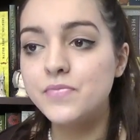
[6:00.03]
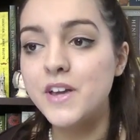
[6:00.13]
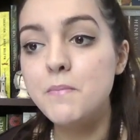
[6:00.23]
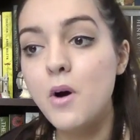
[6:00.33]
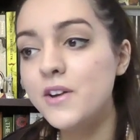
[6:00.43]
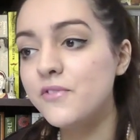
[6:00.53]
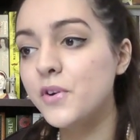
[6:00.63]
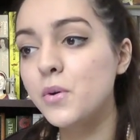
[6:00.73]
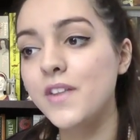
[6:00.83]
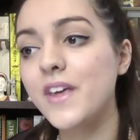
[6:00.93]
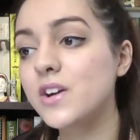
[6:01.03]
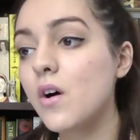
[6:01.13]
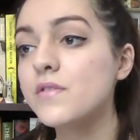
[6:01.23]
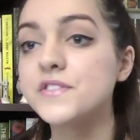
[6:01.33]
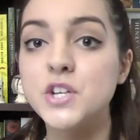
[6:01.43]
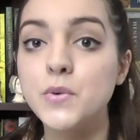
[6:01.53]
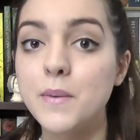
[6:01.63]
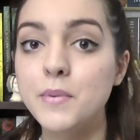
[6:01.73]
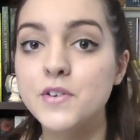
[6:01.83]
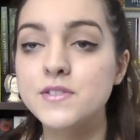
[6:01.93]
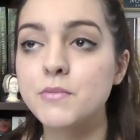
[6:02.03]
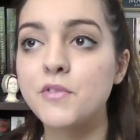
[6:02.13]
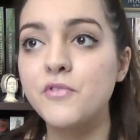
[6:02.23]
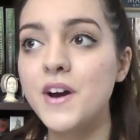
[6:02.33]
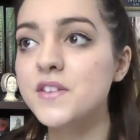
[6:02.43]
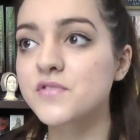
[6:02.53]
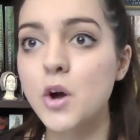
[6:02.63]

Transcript: they might feel like they can't do it because they're afraid of